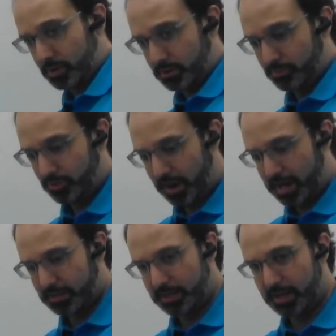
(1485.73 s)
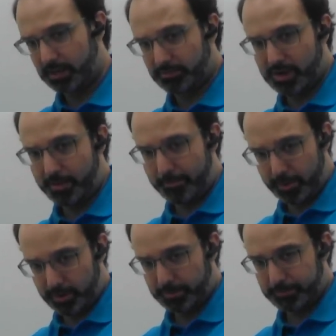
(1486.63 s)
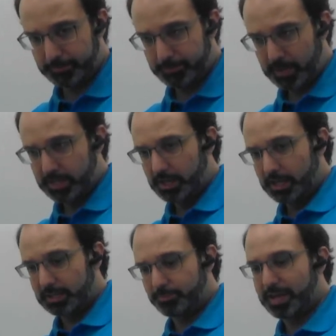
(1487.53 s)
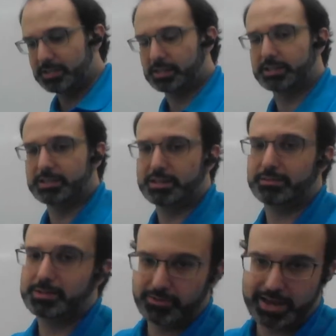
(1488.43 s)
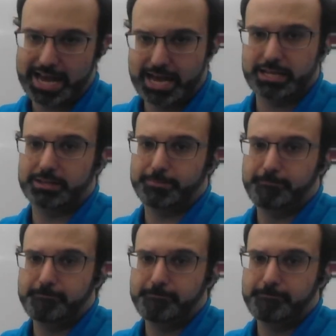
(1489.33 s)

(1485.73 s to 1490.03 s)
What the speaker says: to subtract a negative number, it's basically the same as if I added them.